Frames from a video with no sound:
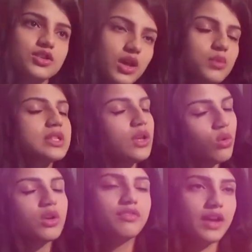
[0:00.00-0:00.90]
So I was
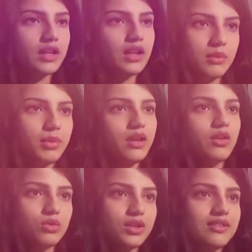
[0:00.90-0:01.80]
like, okay, fine, I'll be
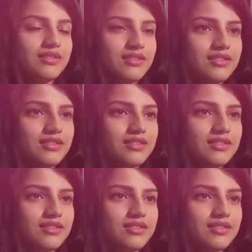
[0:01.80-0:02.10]
here only.